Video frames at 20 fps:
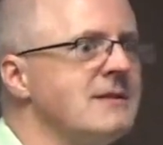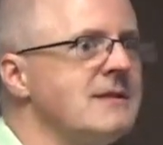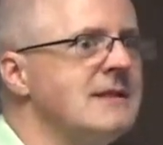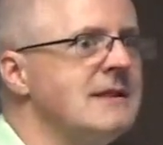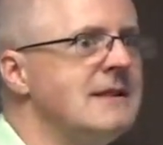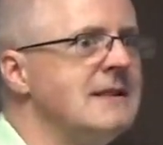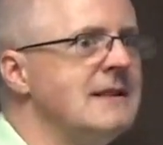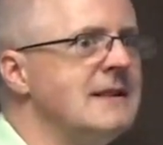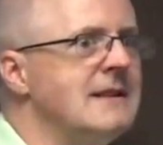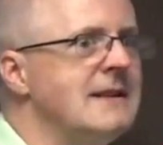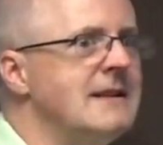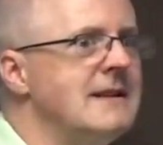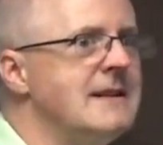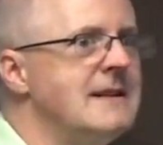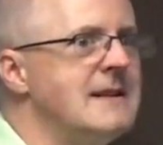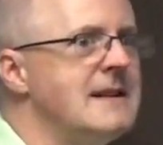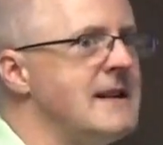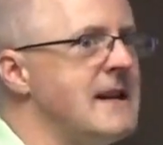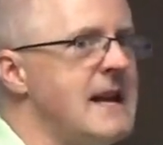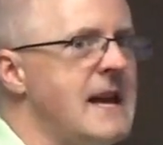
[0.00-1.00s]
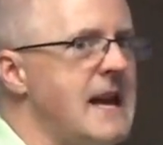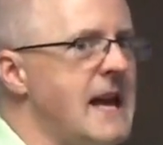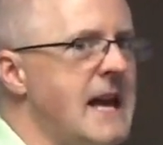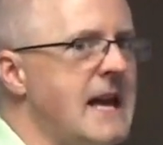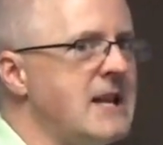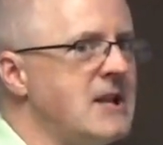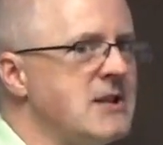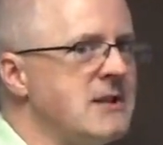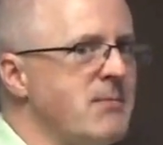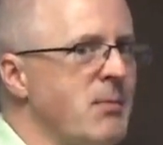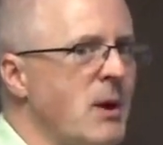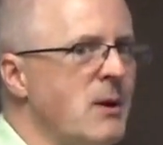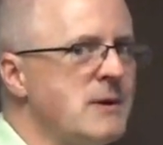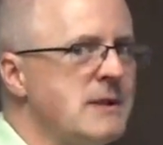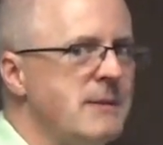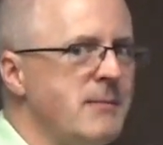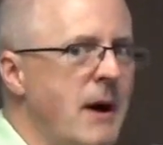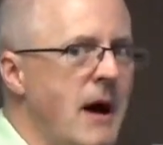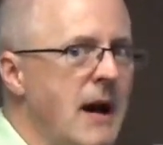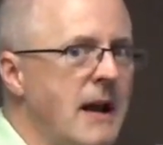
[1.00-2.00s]
It just blows
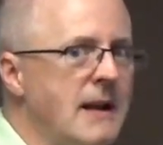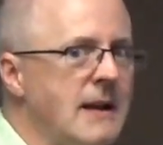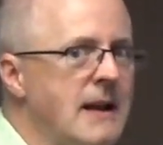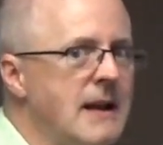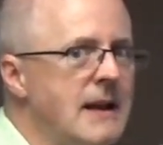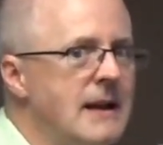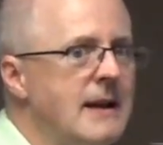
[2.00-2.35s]
the mind.